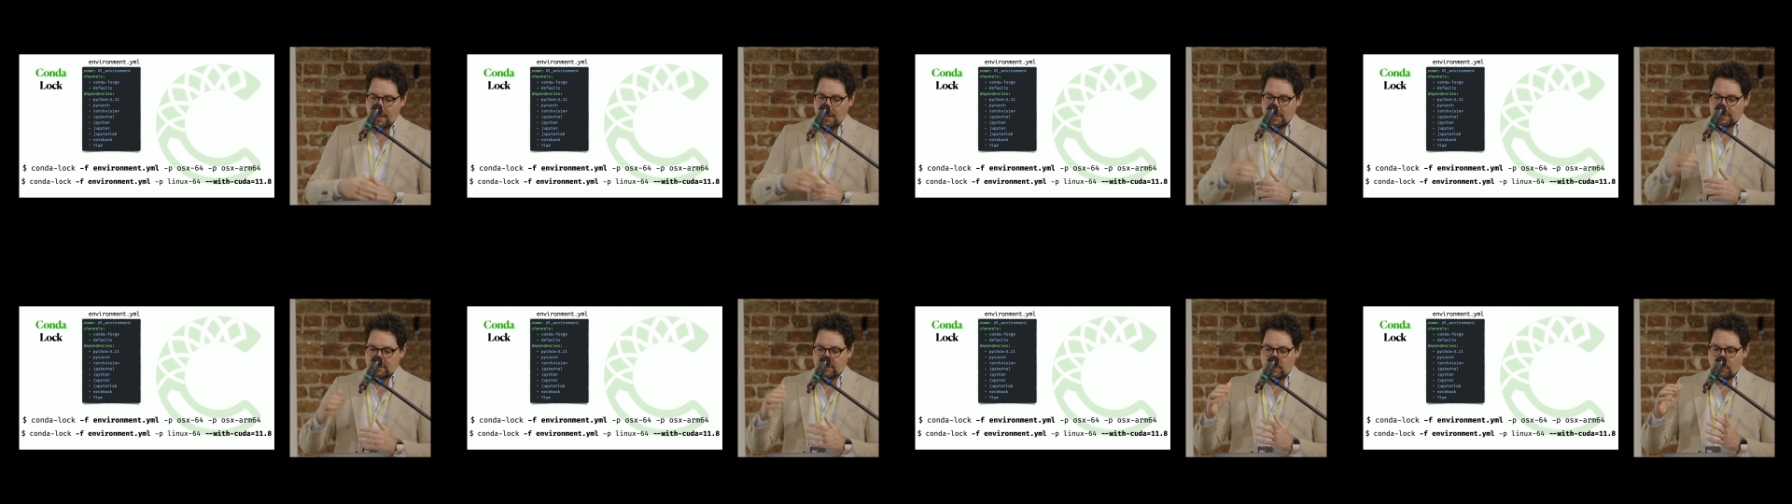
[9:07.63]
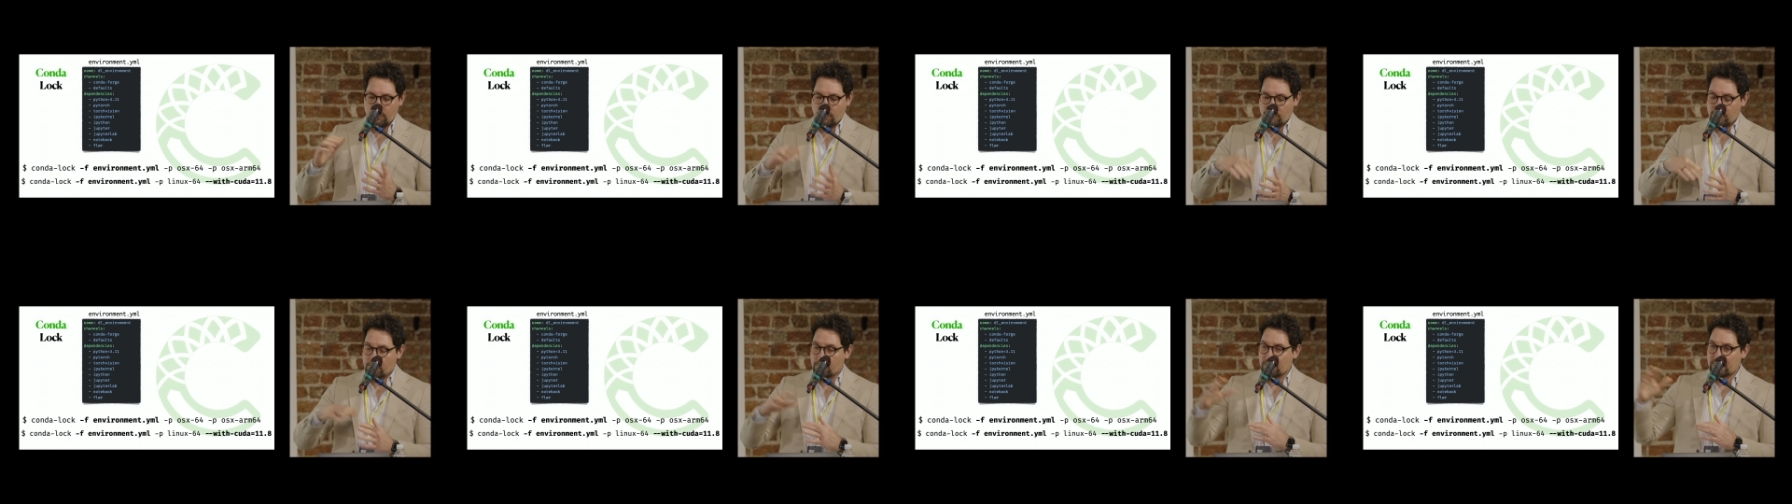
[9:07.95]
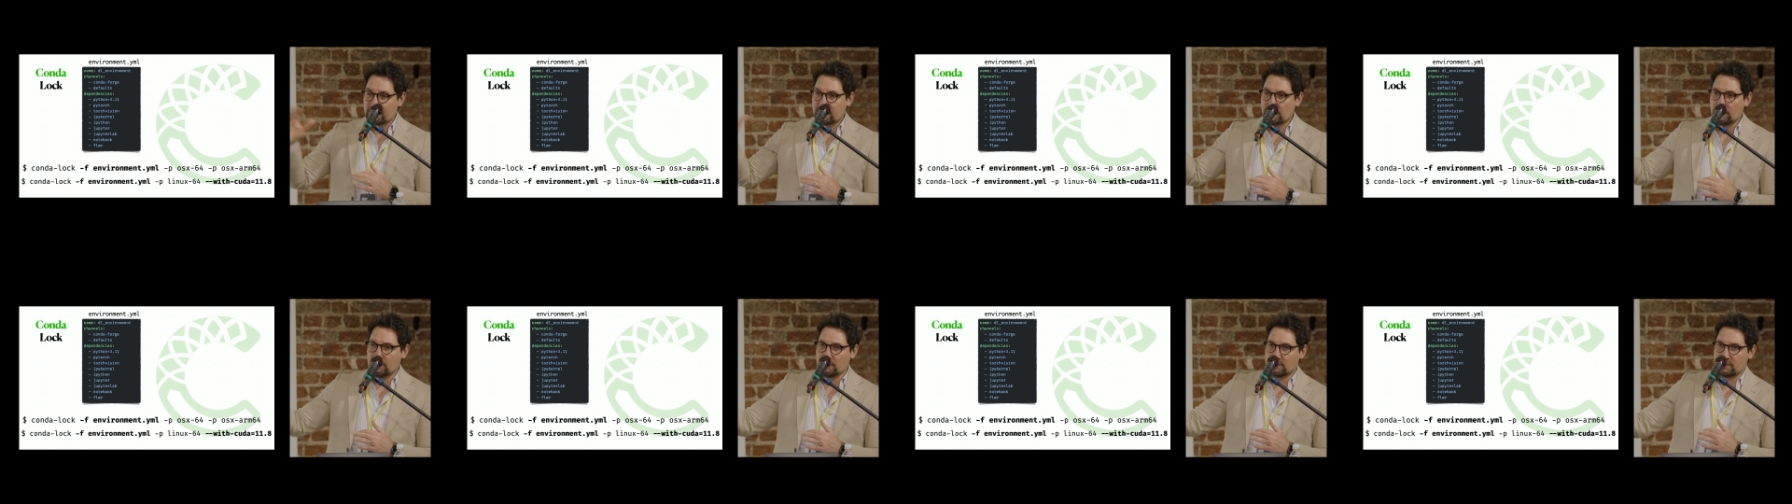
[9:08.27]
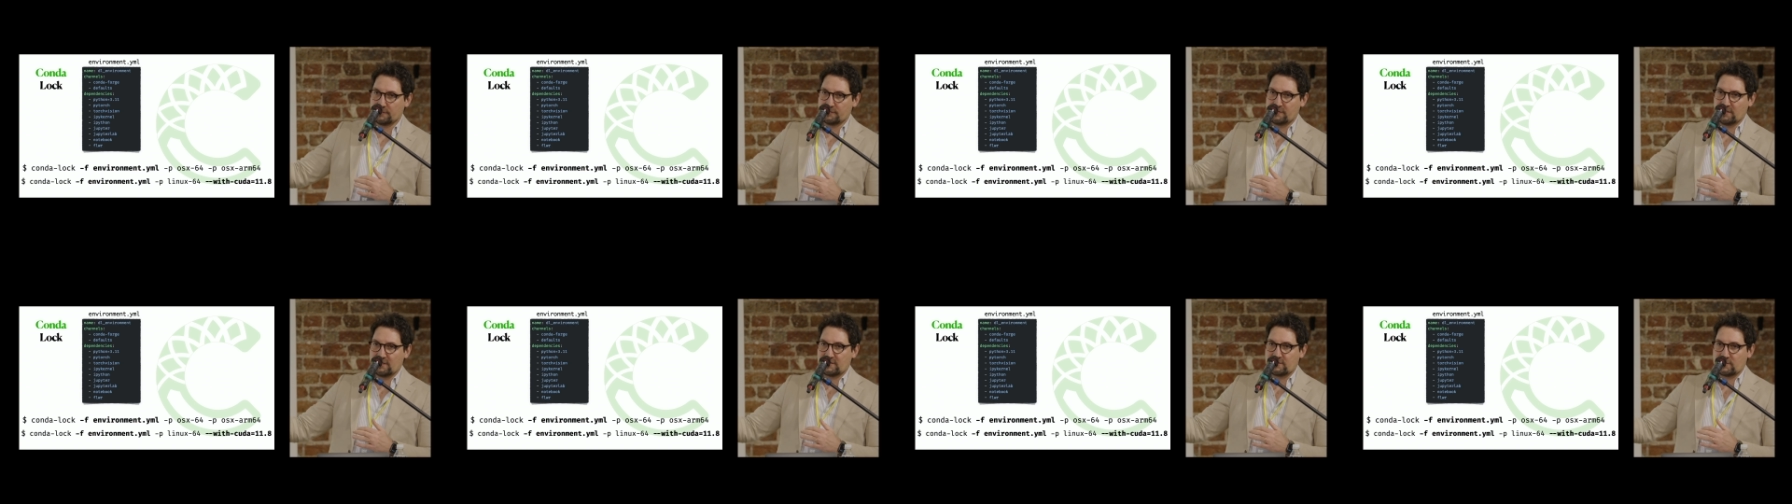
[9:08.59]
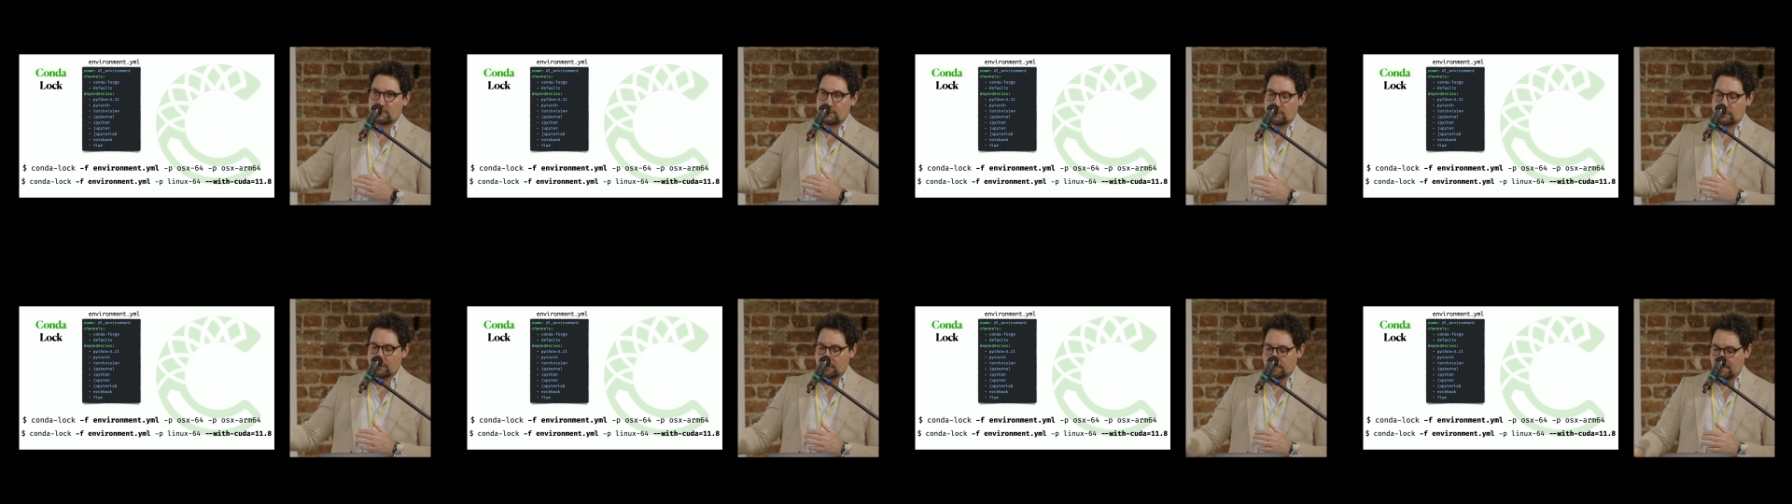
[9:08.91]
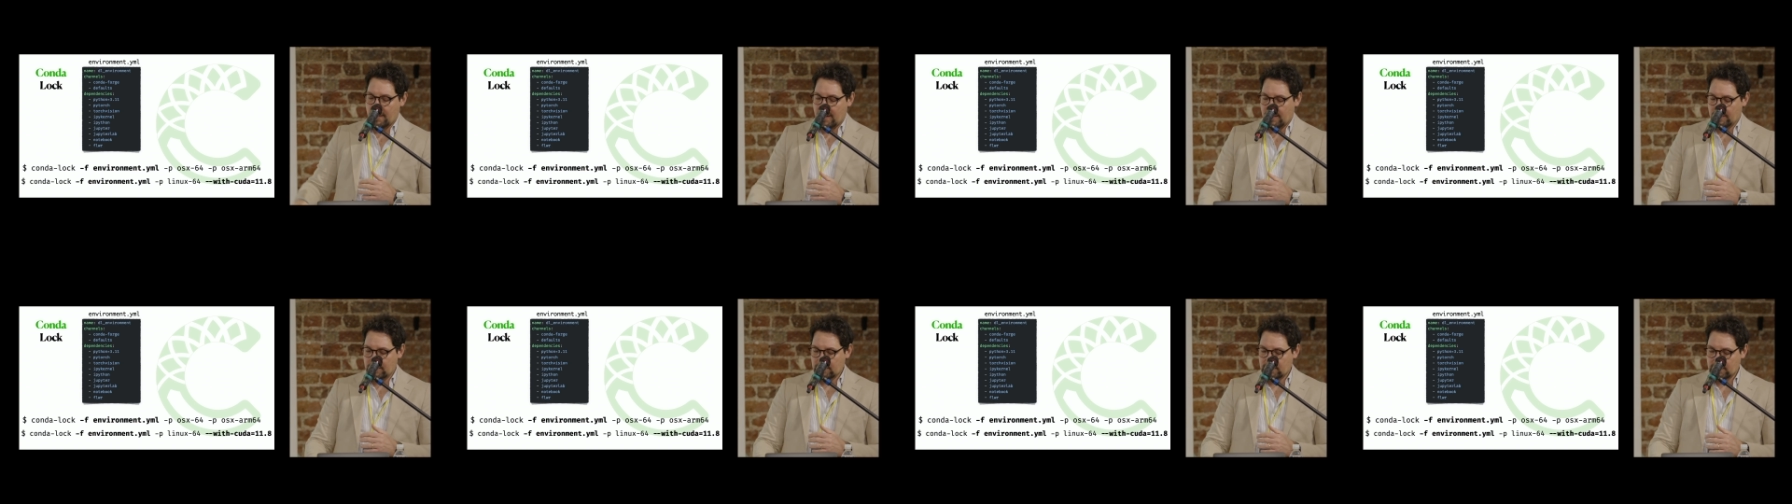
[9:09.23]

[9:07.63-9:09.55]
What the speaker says: So the result of these two commands